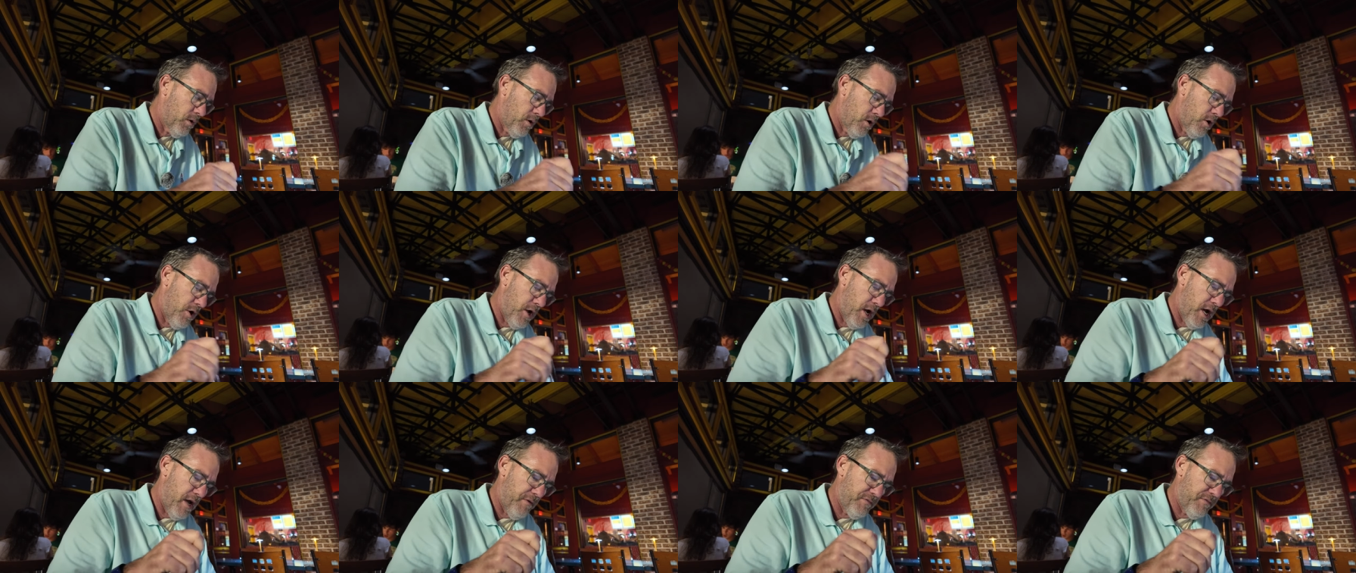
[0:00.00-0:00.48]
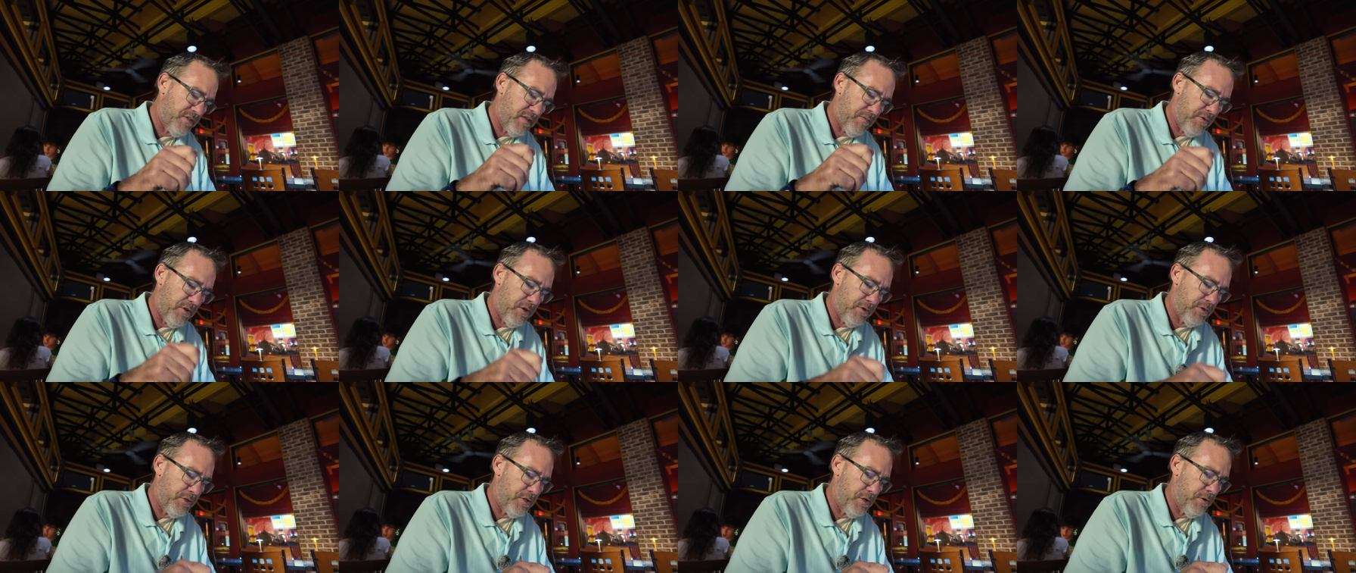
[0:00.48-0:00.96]
Oh yeah, I have some of
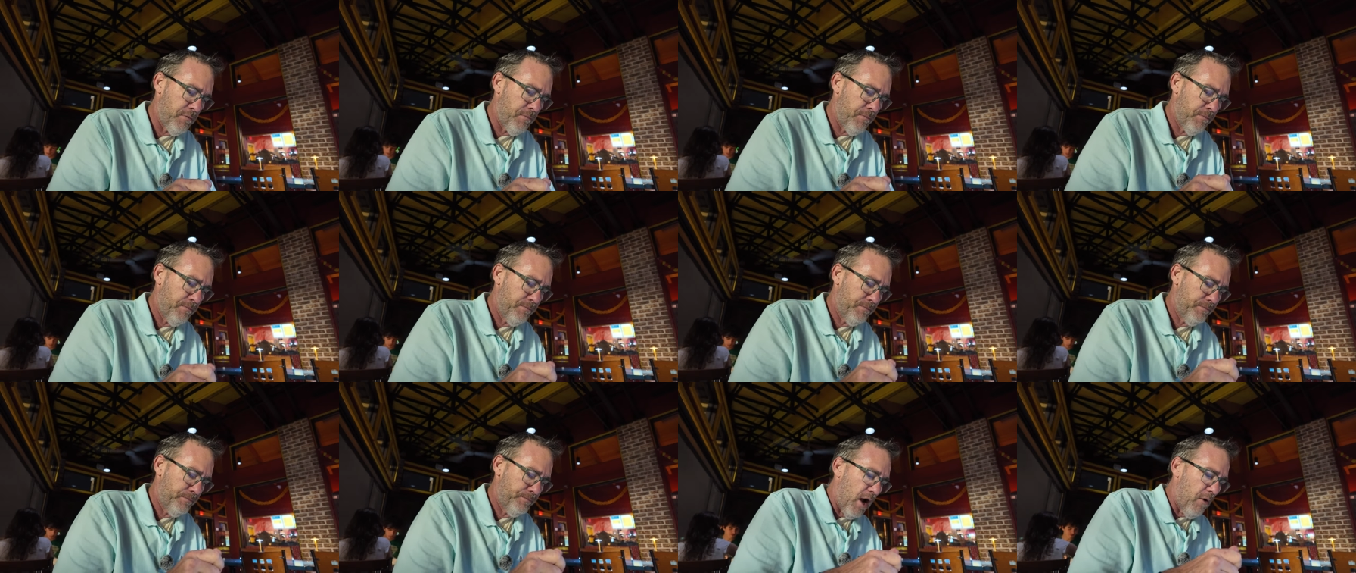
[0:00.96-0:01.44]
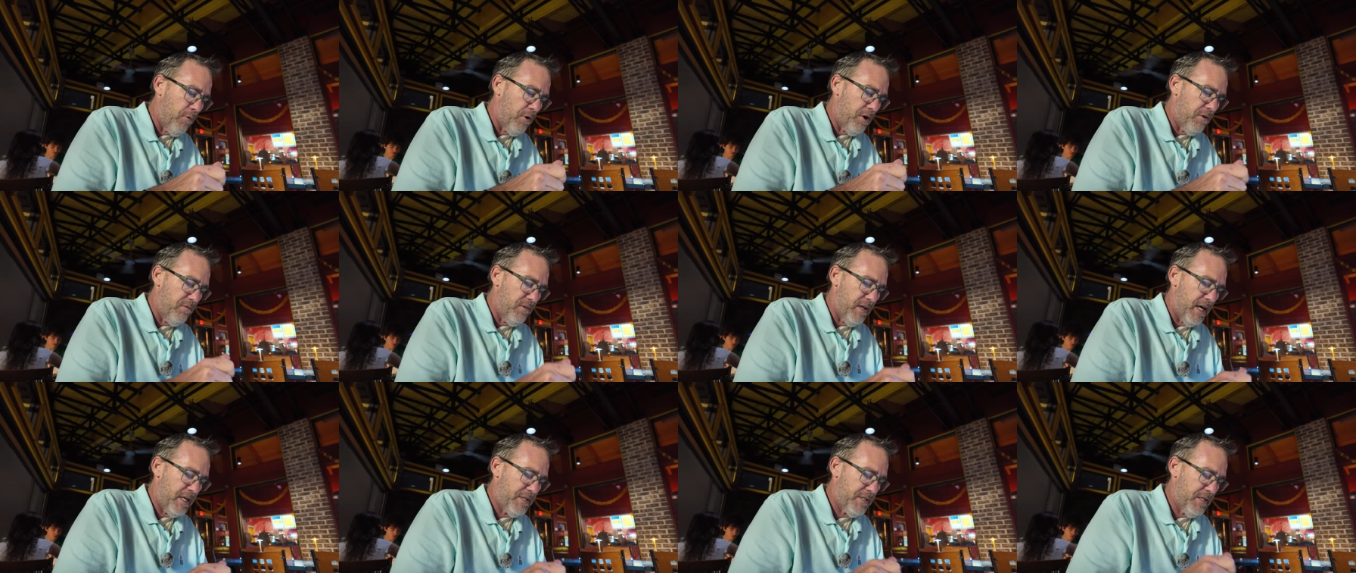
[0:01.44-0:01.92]
those too. I would
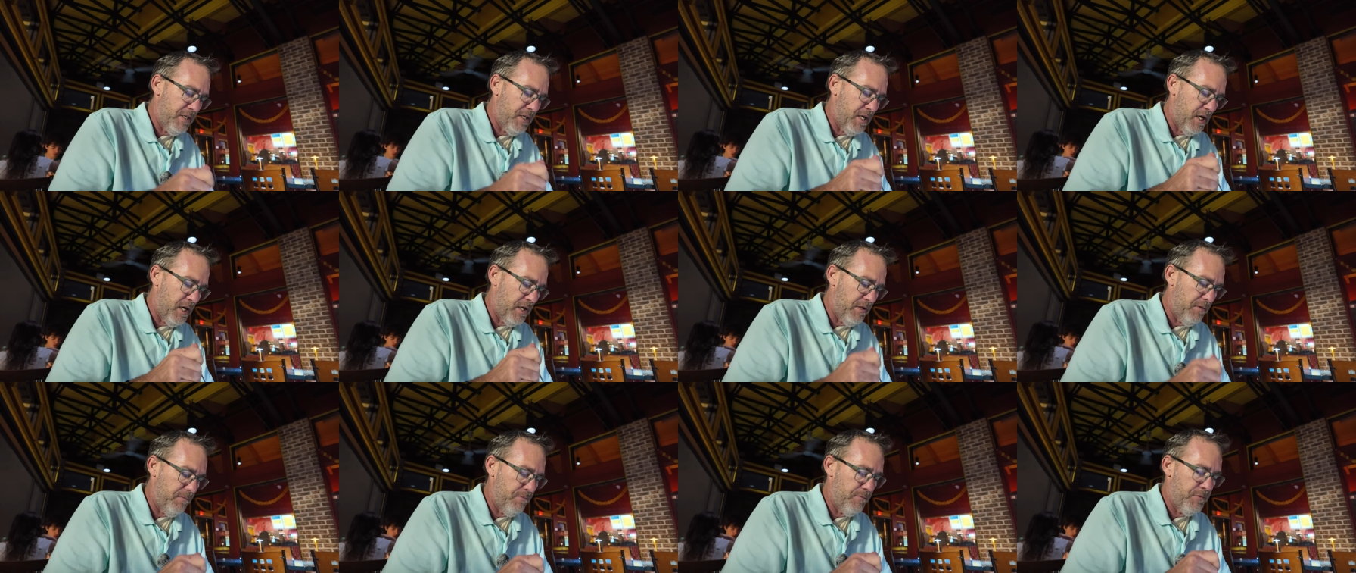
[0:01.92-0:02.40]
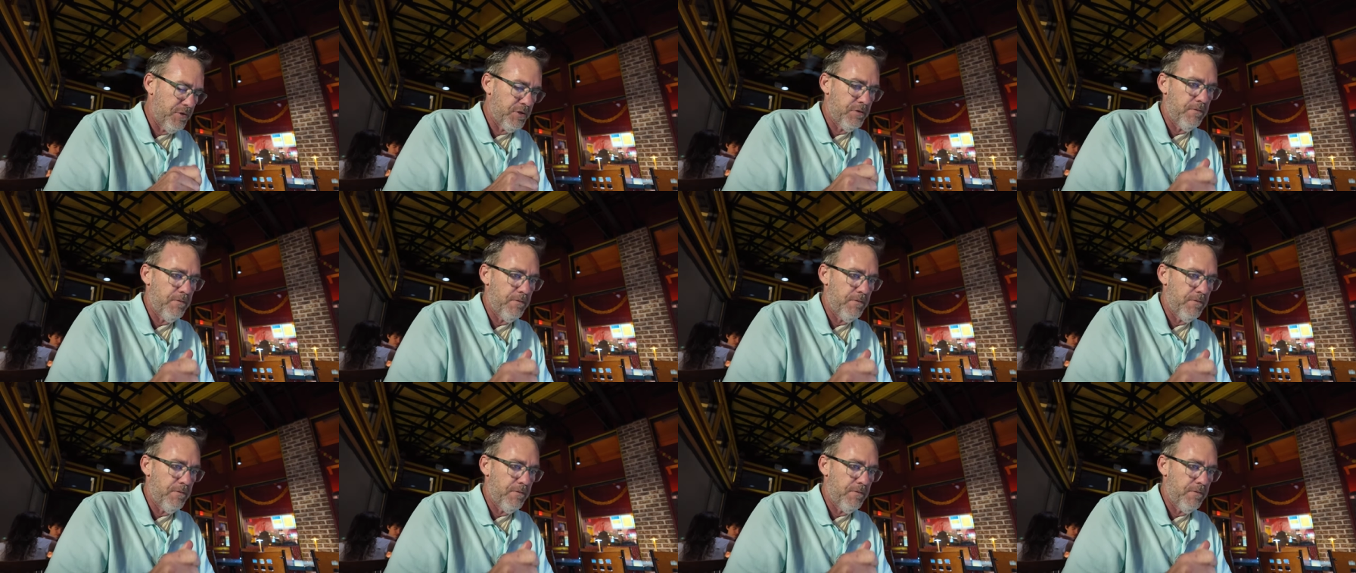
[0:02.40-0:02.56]
have liked to done